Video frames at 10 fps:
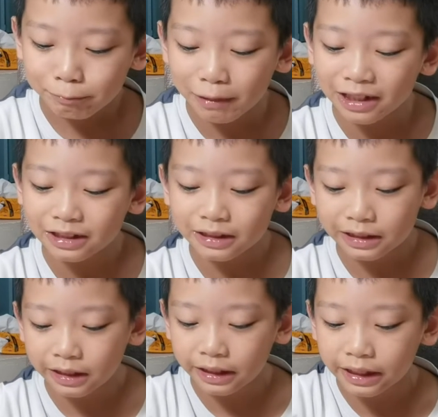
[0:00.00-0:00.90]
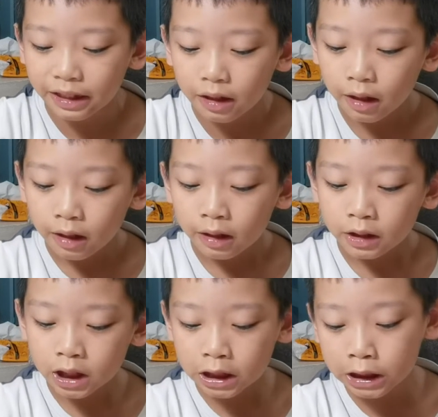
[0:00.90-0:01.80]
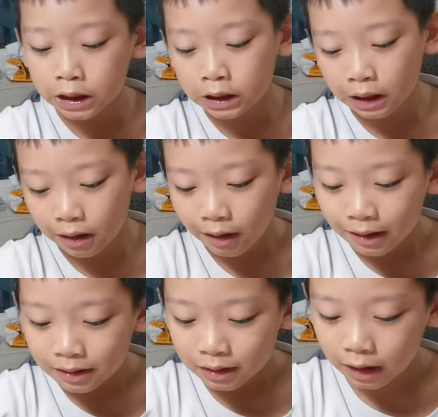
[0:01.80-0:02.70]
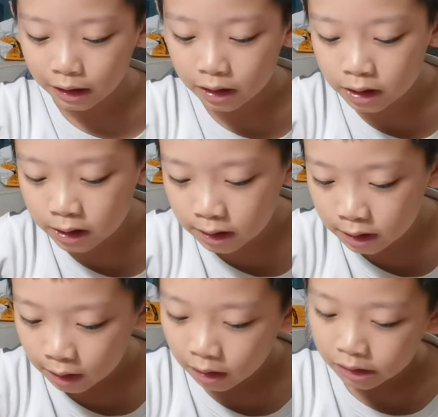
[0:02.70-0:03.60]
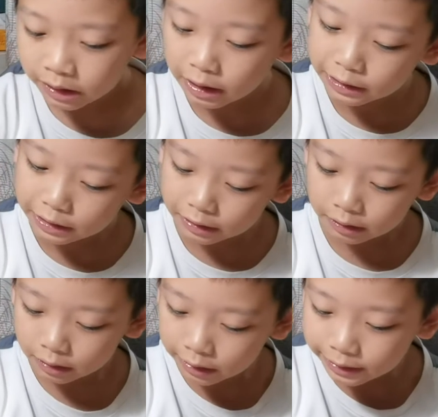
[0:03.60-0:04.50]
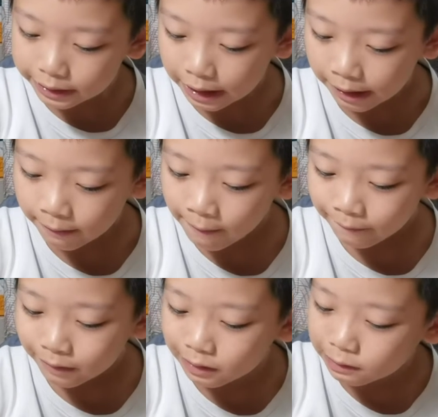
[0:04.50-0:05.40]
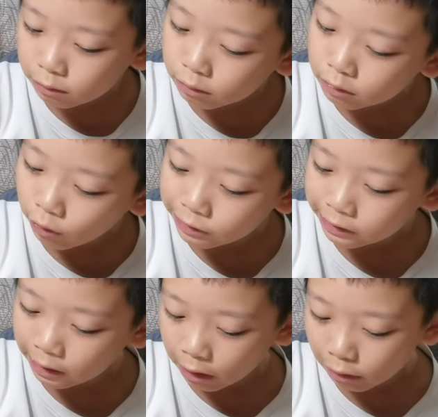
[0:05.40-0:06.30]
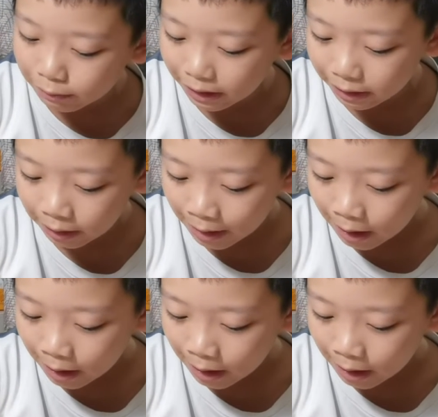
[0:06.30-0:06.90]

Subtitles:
But, said Nikki, shh, just then, the school door slid open.